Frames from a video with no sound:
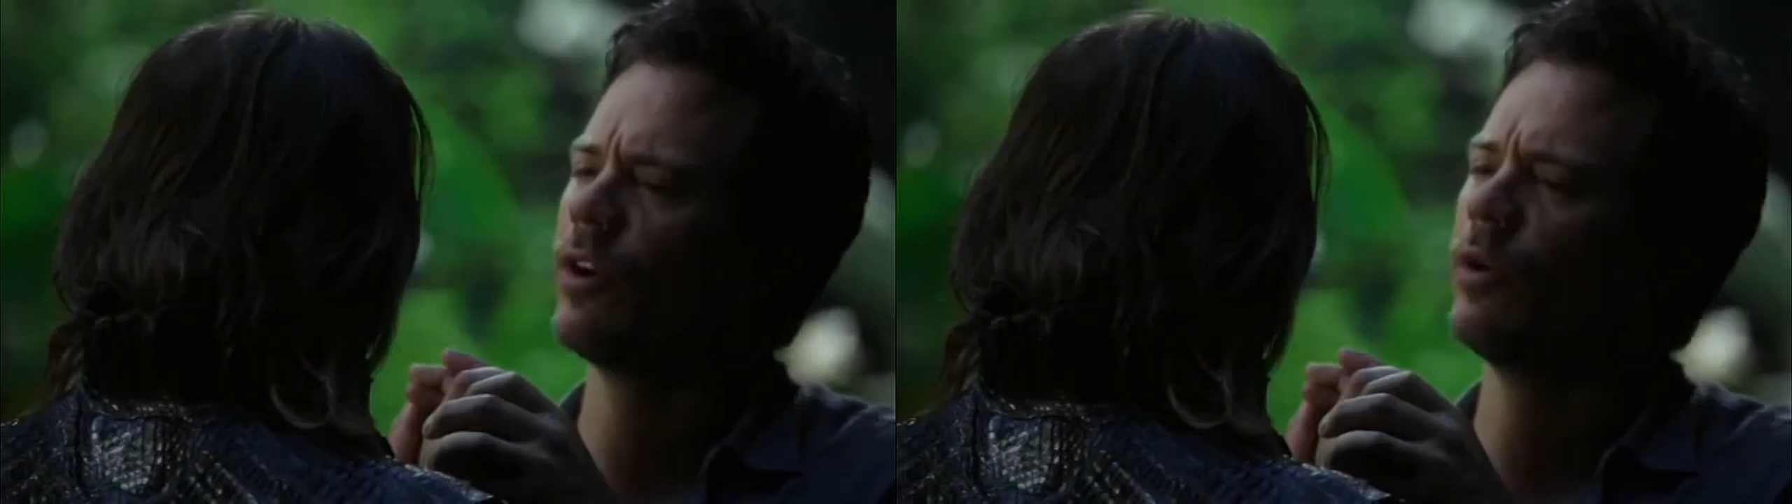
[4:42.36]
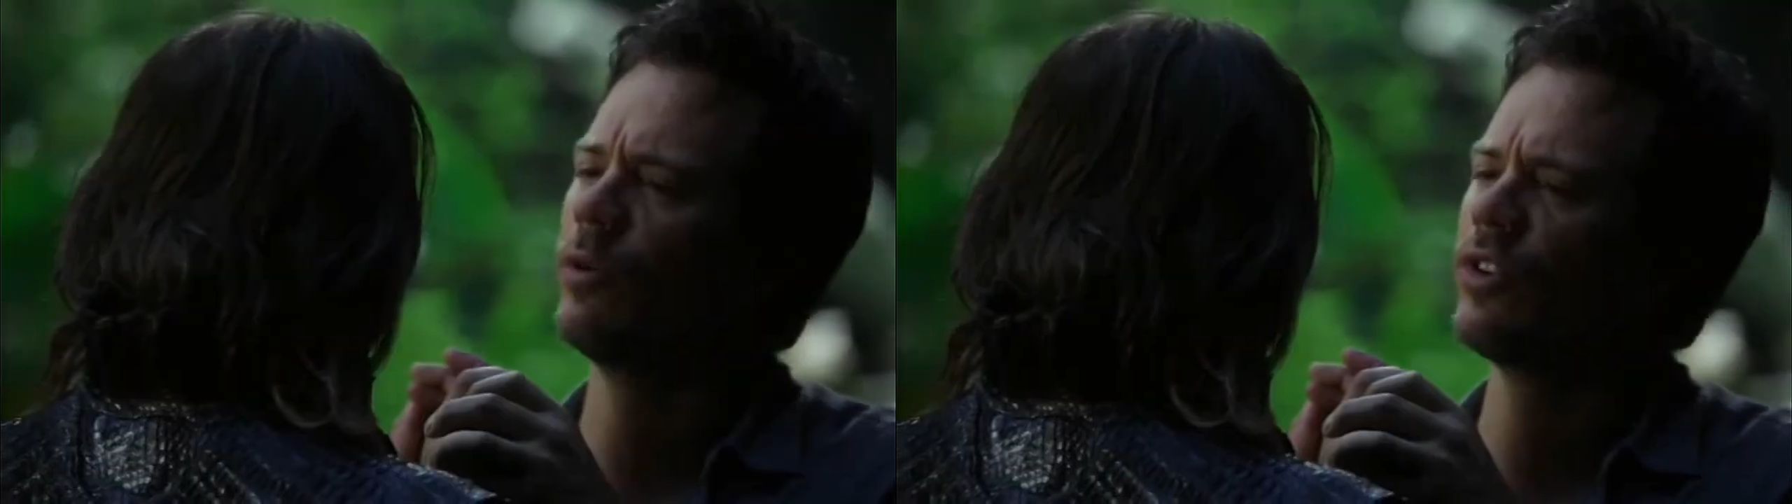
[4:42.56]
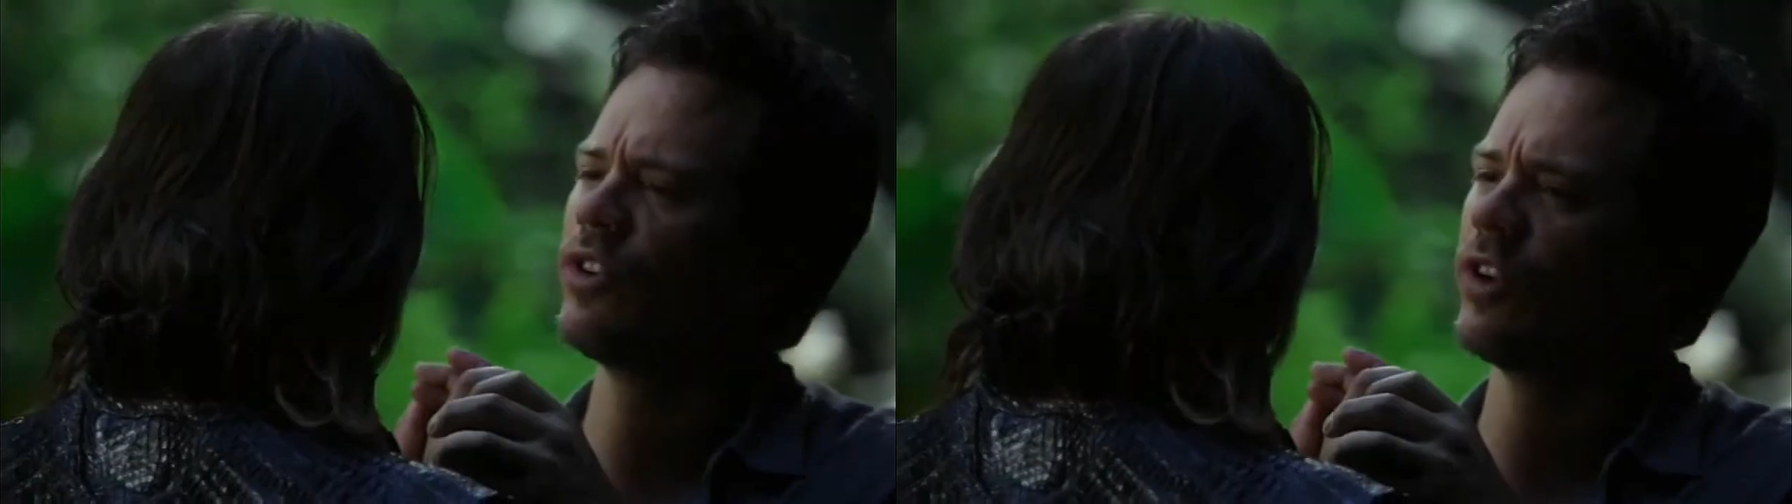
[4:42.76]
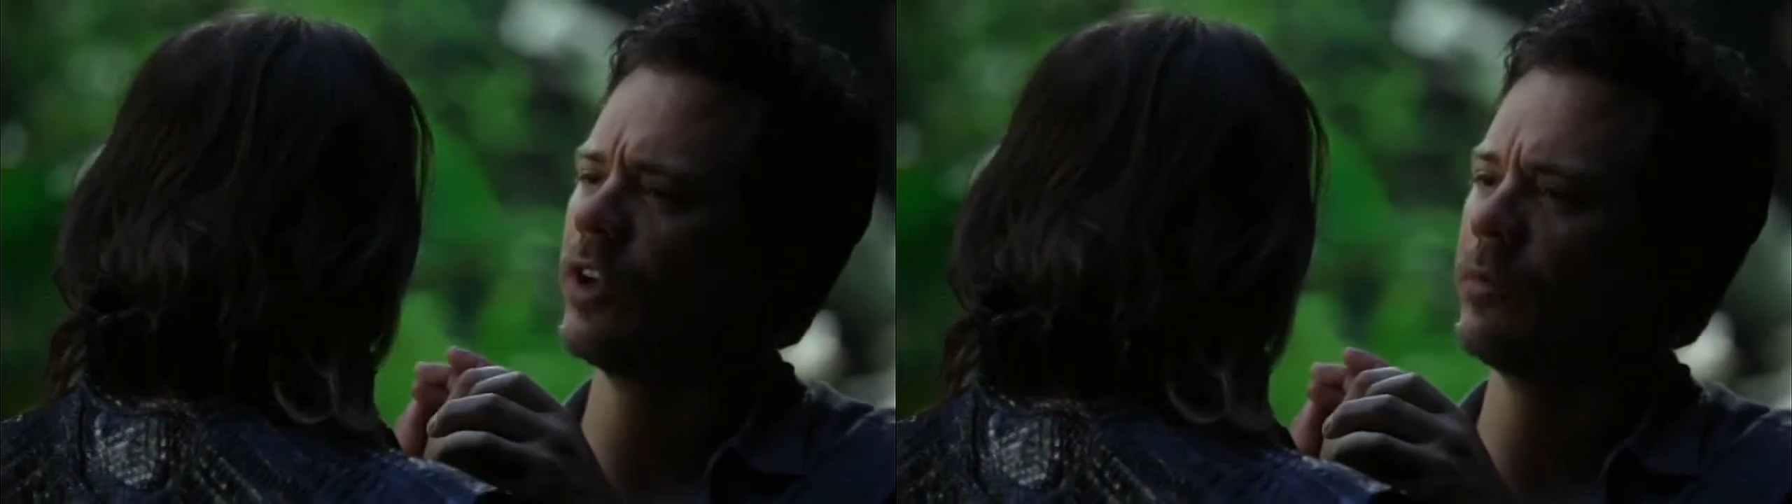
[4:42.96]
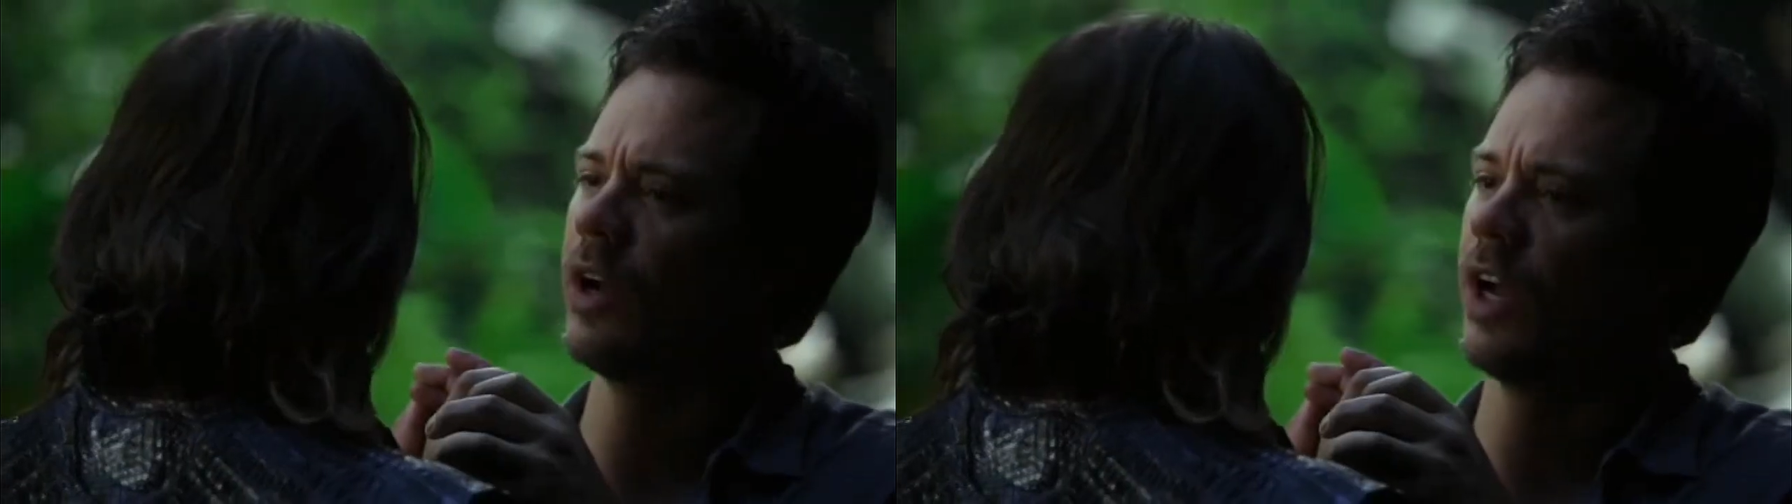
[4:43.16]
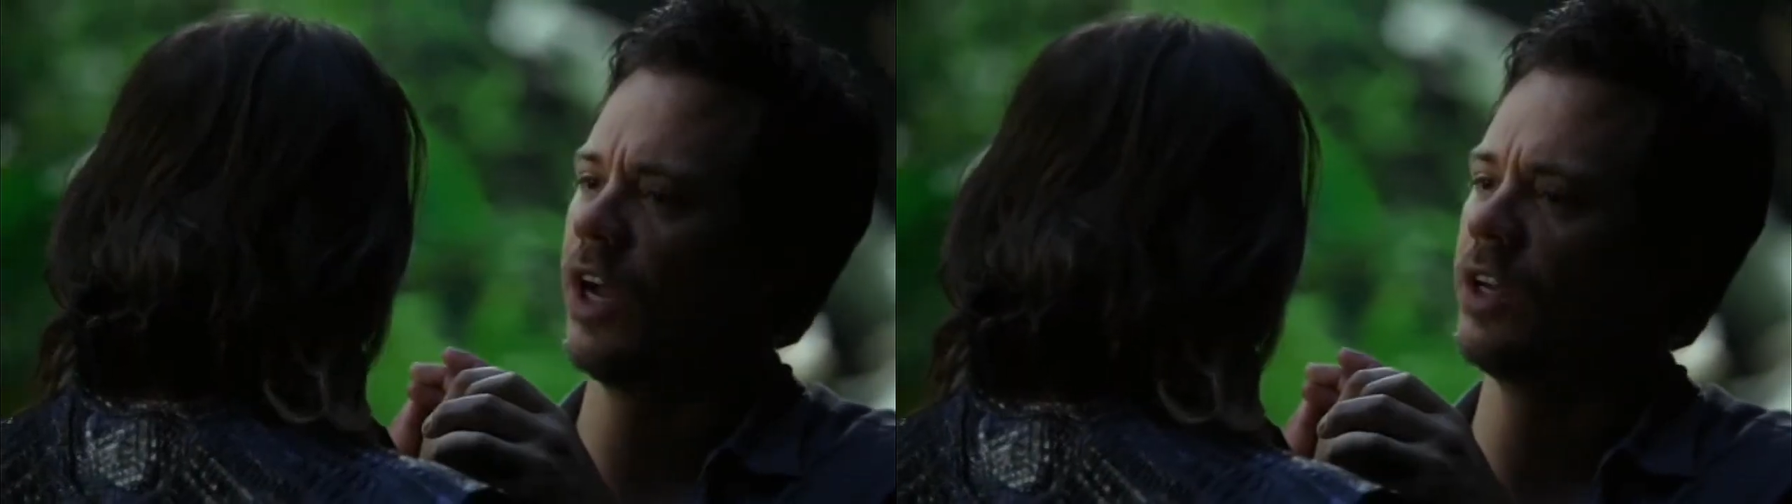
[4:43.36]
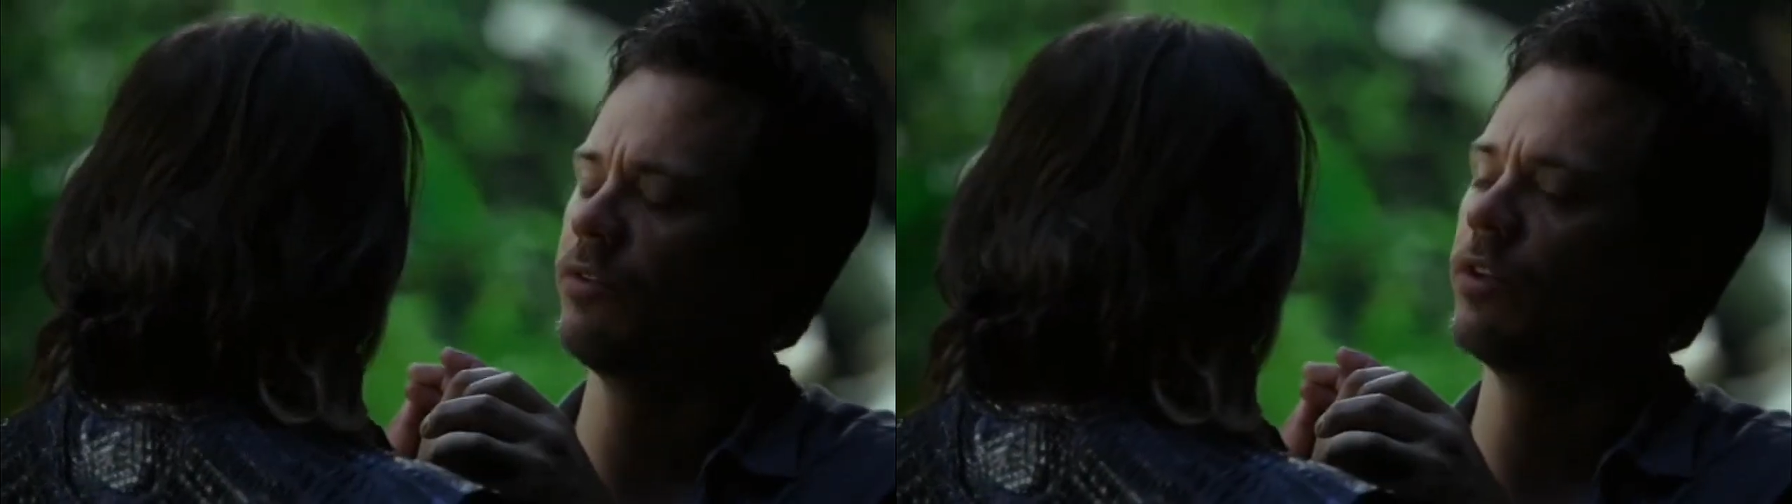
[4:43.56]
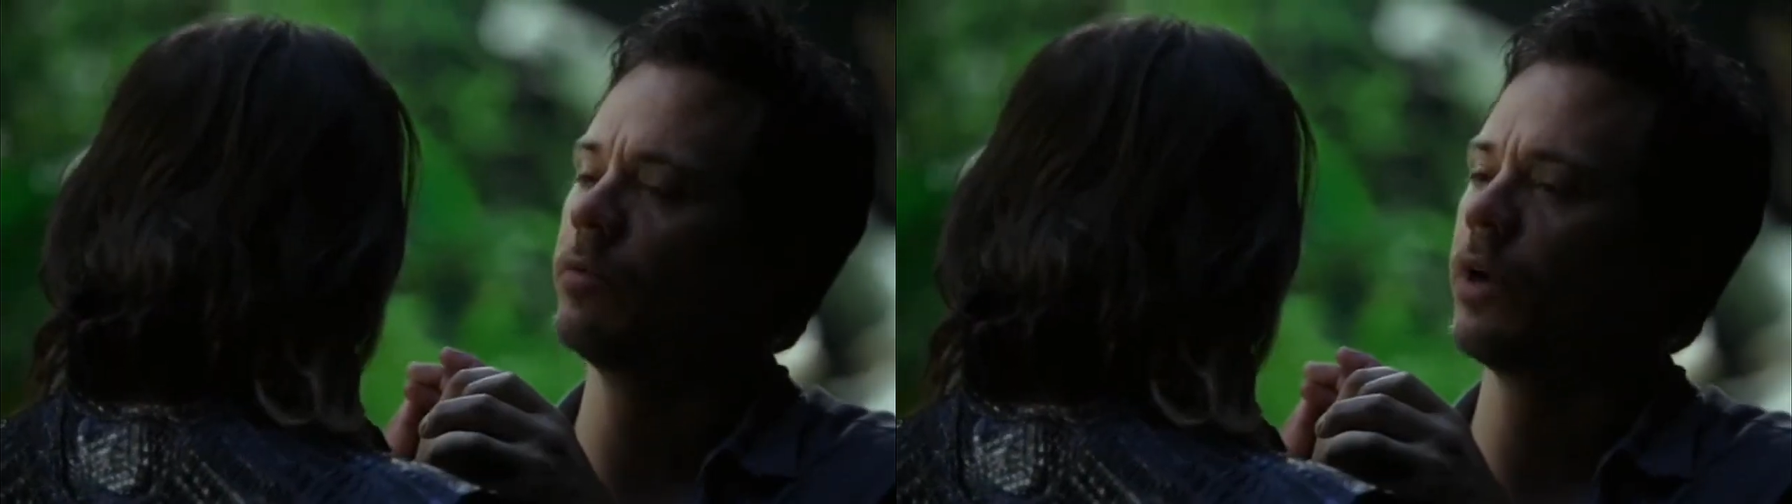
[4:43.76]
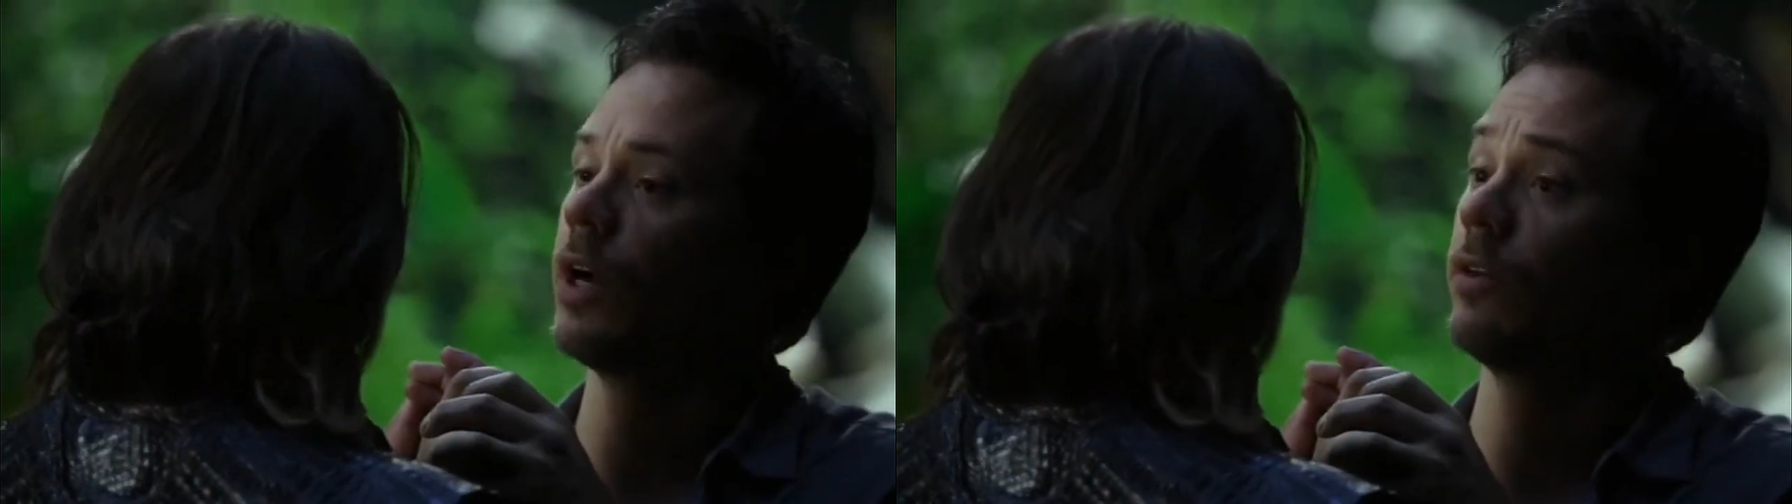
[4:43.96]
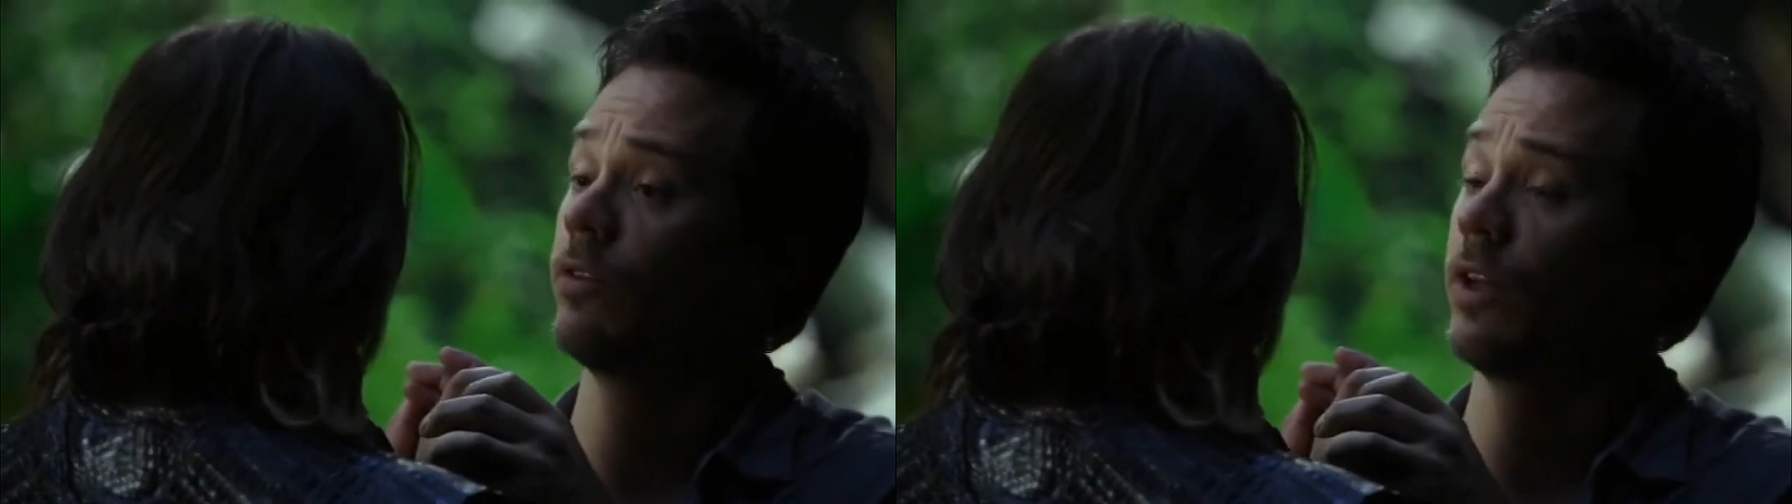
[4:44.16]
own son behind for the power
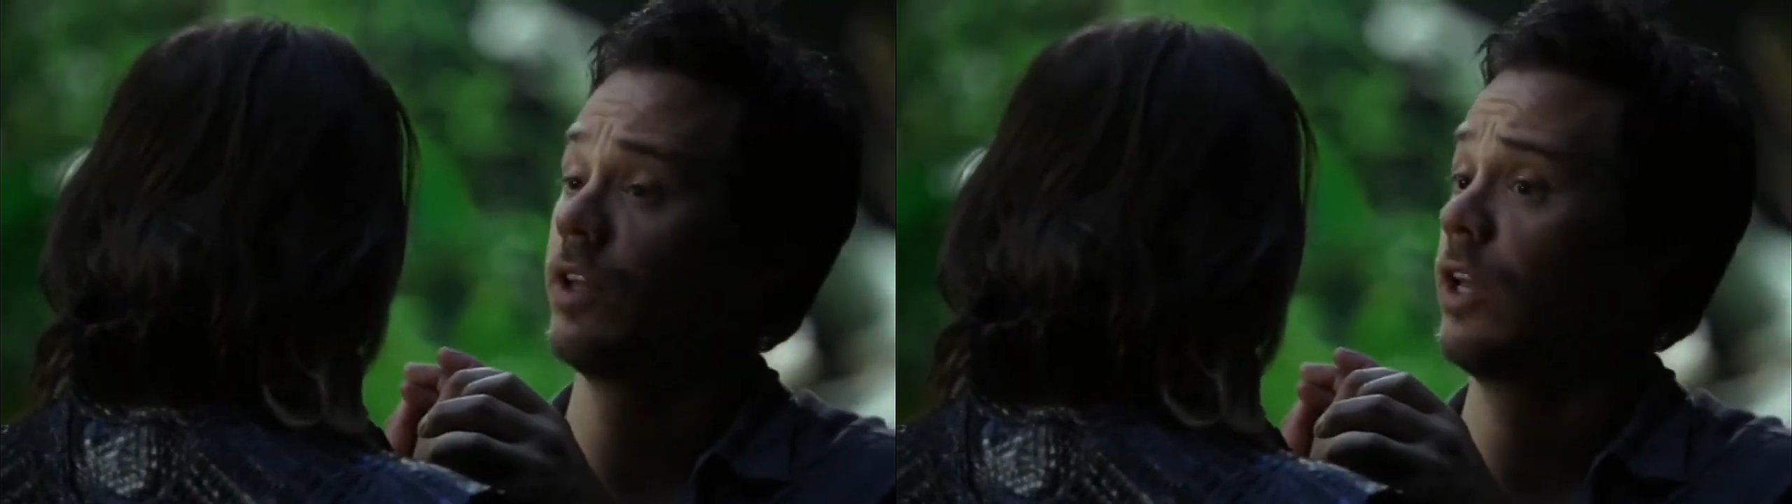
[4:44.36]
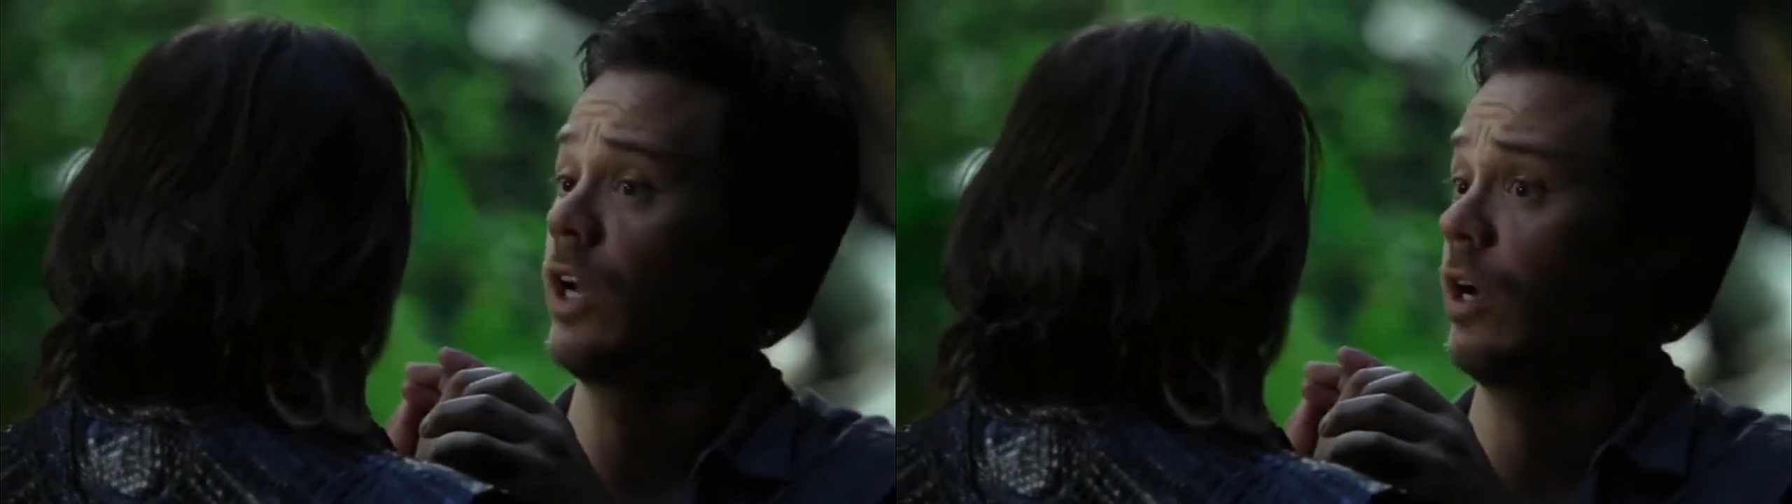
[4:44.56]
of that dagger.